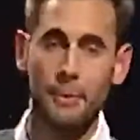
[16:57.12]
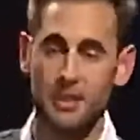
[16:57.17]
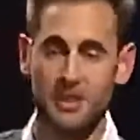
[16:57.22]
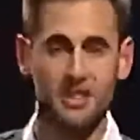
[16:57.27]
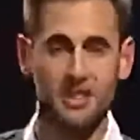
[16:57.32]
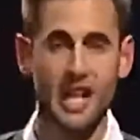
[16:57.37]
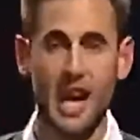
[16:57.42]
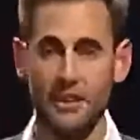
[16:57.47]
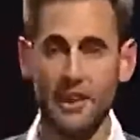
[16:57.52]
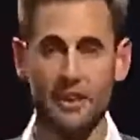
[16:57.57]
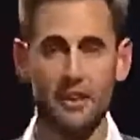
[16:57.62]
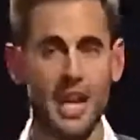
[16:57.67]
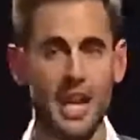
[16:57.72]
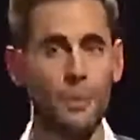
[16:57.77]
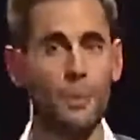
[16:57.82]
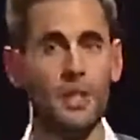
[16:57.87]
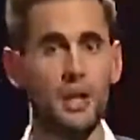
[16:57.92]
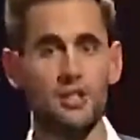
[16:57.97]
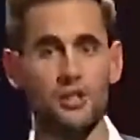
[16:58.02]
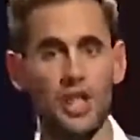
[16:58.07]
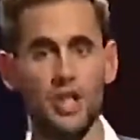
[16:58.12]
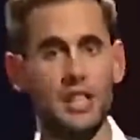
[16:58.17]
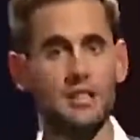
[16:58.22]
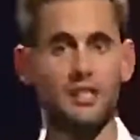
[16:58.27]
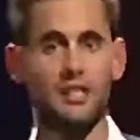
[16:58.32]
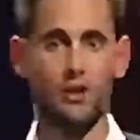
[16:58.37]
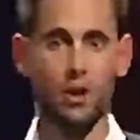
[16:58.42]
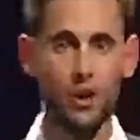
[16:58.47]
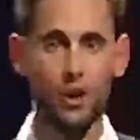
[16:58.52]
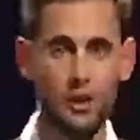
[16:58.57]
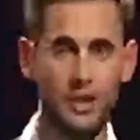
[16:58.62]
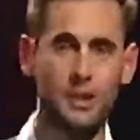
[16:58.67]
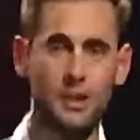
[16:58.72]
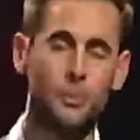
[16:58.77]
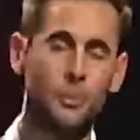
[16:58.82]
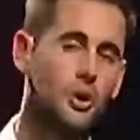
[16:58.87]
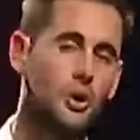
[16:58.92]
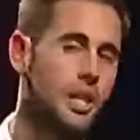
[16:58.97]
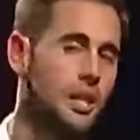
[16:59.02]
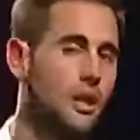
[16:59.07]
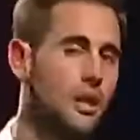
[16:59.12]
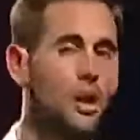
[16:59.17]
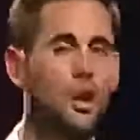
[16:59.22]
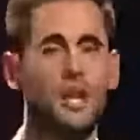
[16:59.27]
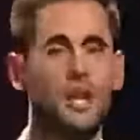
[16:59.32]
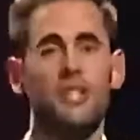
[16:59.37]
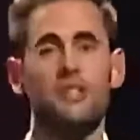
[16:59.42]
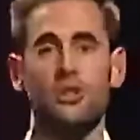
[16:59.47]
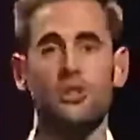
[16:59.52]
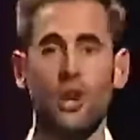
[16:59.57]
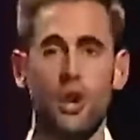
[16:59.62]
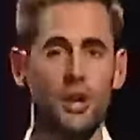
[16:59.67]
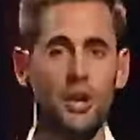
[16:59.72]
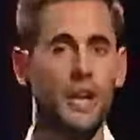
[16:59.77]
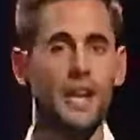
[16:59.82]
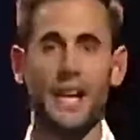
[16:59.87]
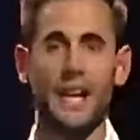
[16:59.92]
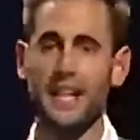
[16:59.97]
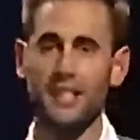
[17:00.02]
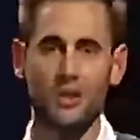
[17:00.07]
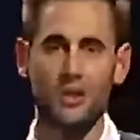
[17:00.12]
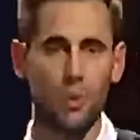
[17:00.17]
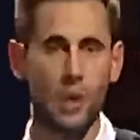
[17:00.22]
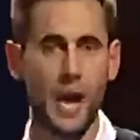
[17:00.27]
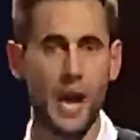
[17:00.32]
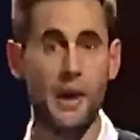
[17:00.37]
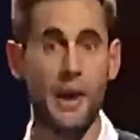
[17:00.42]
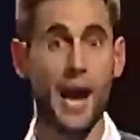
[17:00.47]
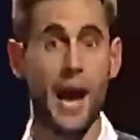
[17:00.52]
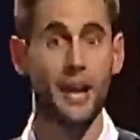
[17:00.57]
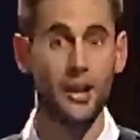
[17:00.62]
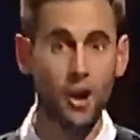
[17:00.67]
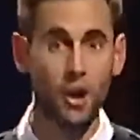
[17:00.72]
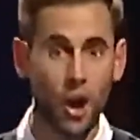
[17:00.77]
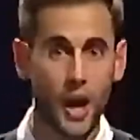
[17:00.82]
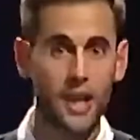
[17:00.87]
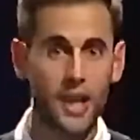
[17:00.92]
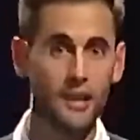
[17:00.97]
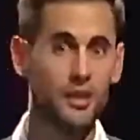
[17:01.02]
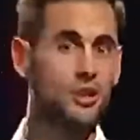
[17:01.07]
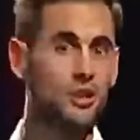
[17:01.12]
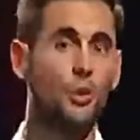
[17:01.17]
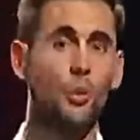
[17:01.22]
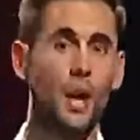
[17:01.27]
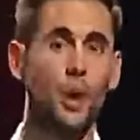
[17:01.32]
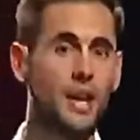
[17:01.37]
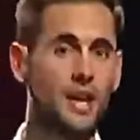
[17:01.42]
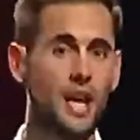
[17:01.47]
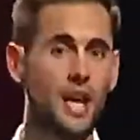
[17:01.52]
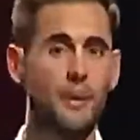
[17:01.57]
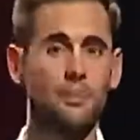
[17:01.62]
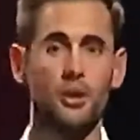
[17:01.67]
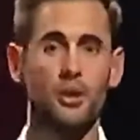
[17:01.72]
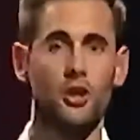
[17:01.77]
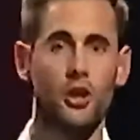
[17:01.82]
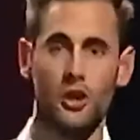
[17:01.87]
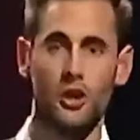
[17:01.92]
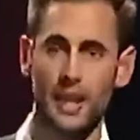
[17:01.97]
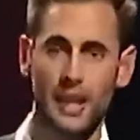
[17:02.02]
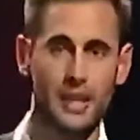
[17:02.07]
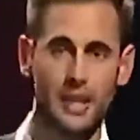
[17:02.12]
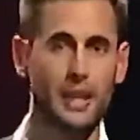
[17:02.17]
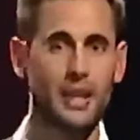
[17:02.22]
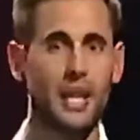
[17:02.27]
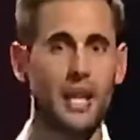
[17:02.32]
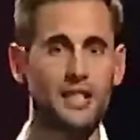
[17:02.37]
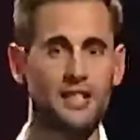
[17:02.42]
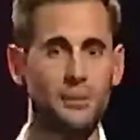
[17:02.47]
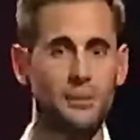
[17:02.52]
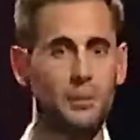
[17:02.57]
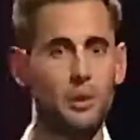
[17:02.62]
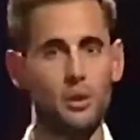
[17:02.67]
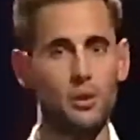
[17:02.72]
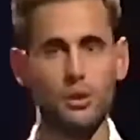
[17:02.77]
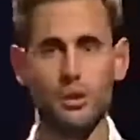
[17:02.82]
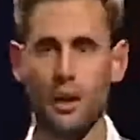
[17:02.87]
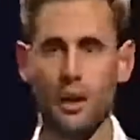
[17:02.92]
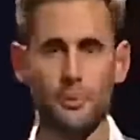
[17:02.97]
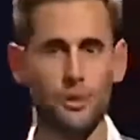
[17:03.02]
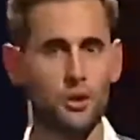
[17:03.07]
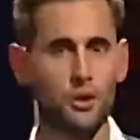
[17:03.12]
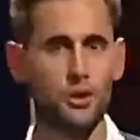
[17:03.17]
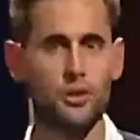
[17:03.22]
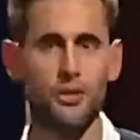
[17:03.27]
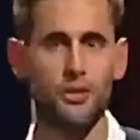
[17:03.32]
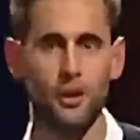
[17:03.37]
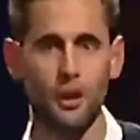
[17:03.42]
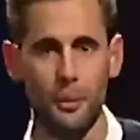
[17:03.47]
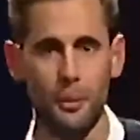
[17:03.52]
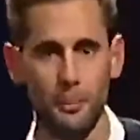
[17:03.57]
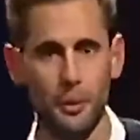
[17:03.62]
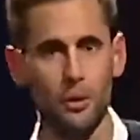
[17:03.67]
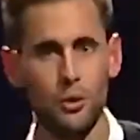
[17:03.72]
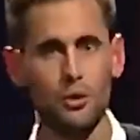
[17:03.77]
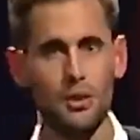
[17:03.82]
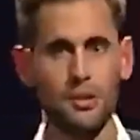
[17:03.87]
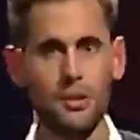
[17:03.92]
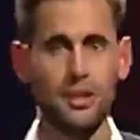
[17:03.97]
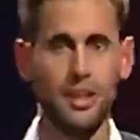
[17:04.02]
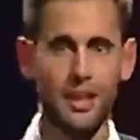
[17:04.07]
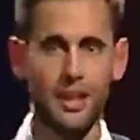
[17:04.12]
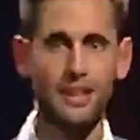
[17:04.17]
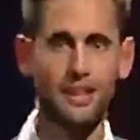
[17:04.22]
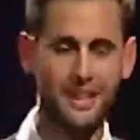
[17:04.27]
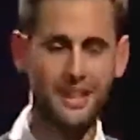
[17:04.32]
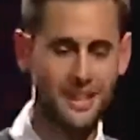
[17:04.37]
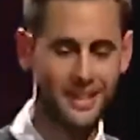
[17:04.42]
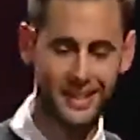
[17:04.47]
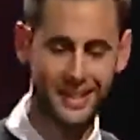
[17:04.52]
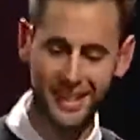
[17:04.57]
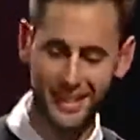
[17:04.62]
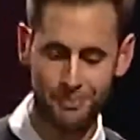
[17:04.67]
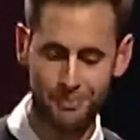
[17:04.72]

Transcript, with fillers: maybe to start the day, where's Jesus? Early in the morning? Oh, he's gone. He's away. At night, you wake up to go get a glass of milk. I'm not sure if they've got milk in th